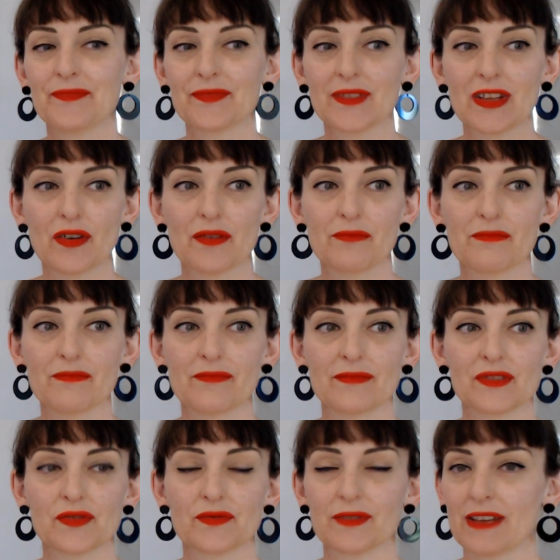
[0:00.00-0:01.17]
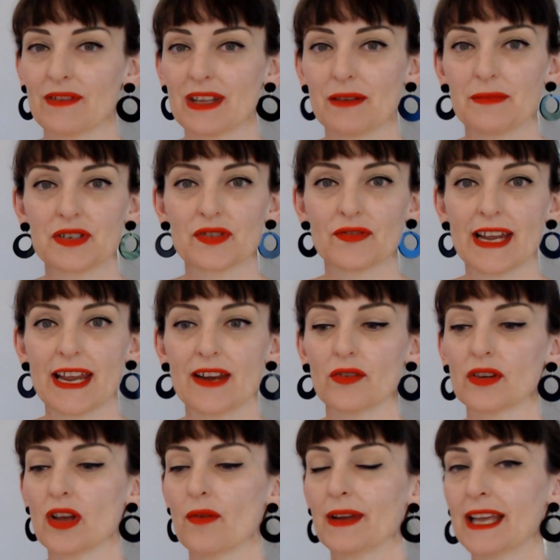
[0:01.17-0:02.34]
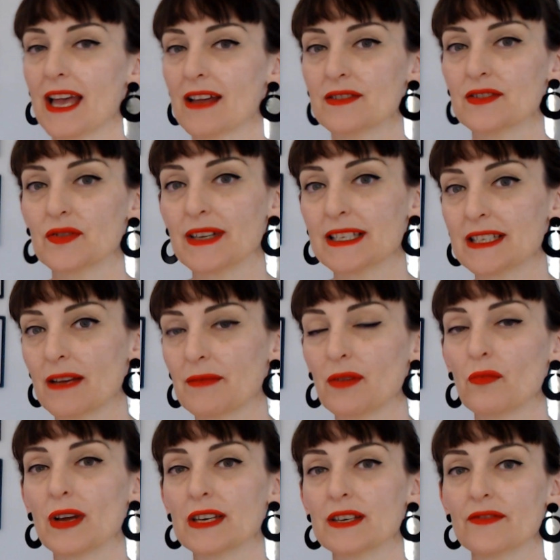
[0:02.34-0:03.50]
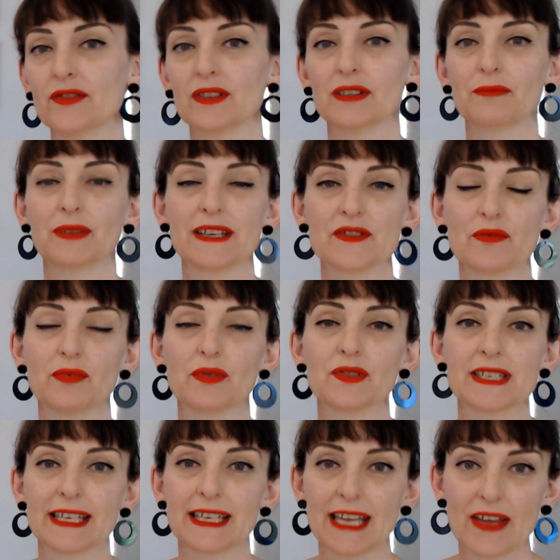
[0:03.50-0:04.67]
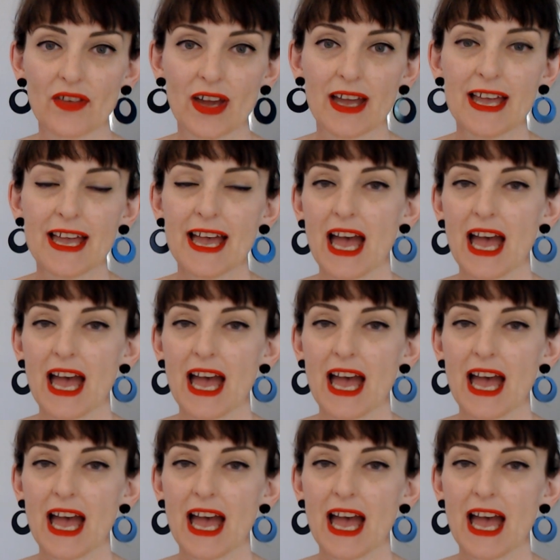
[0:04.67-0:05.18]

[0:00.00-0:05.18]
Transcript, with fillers: you know, giving them a treat, or going out and doing something wonderful and pleasurable together,